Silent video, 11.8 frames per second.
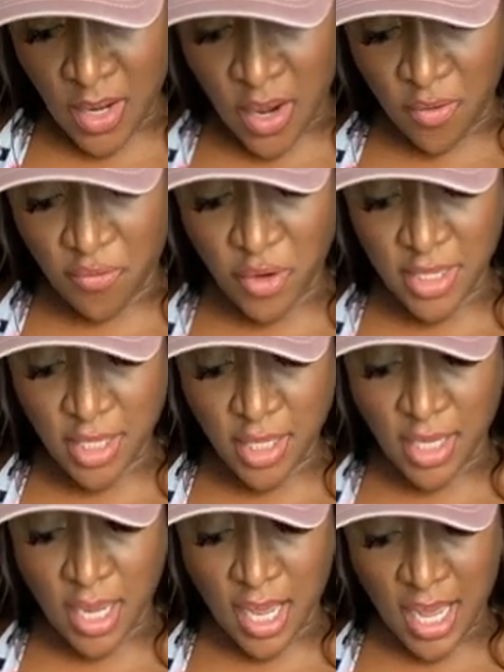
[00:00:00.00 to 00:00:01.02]
For the
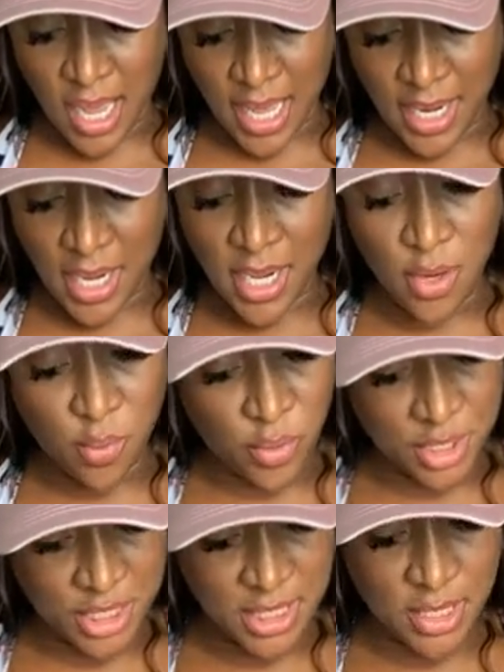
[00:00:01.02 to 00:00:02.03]
God
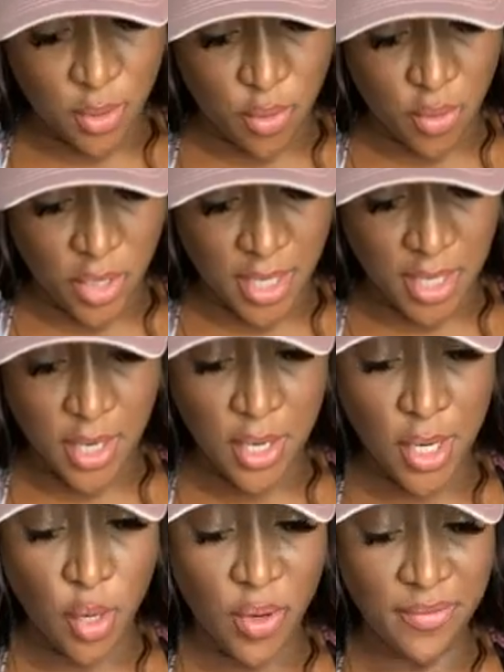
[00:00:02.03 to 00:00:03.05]
which is Lord
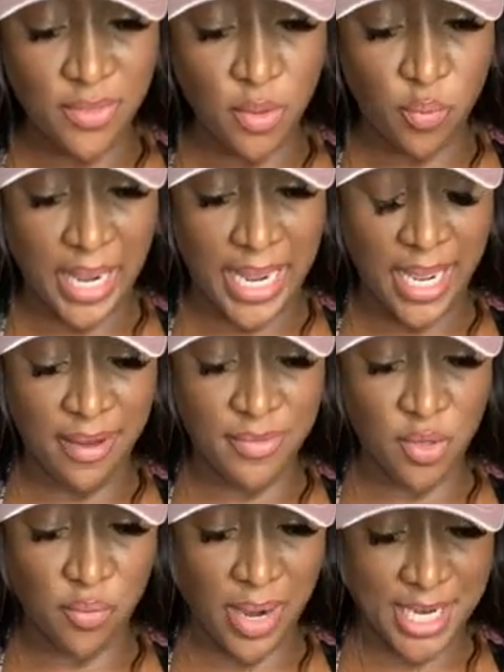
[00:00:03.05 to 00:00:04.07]
knoweth the way of
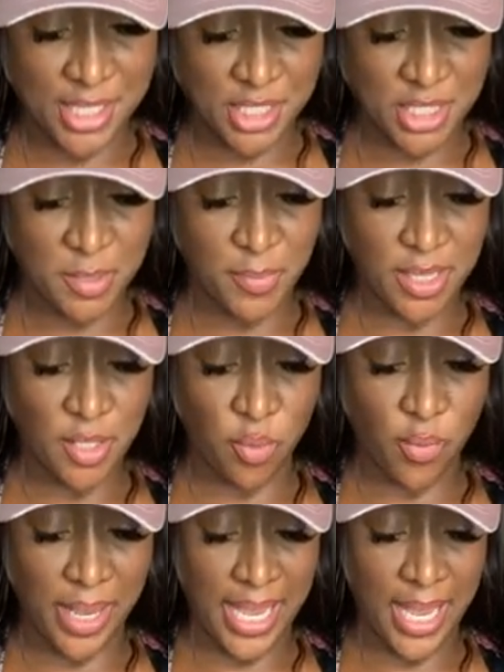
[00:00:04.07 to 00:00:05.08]
the righteous, but the
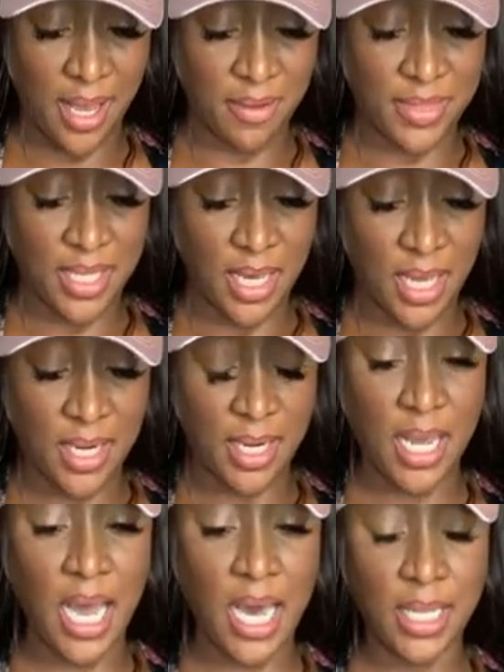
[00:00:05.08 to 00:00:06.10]
way of the
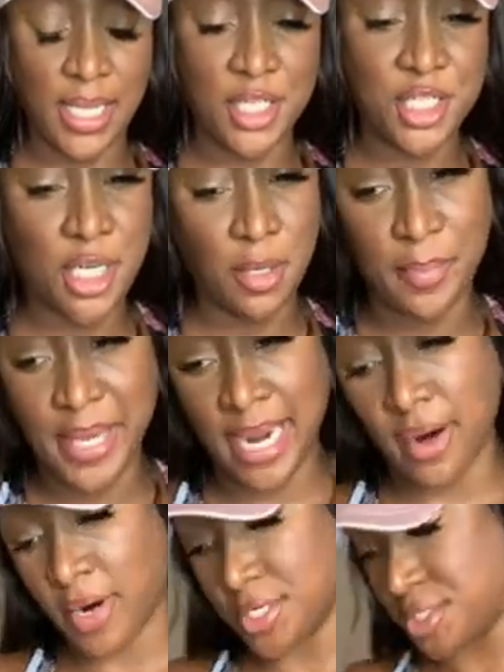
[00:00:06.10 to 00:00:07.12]
ungodly shall
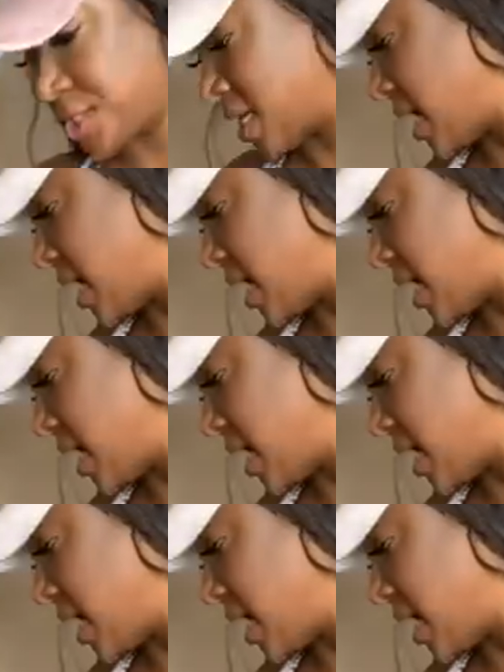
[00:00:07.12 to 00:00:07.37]
perish.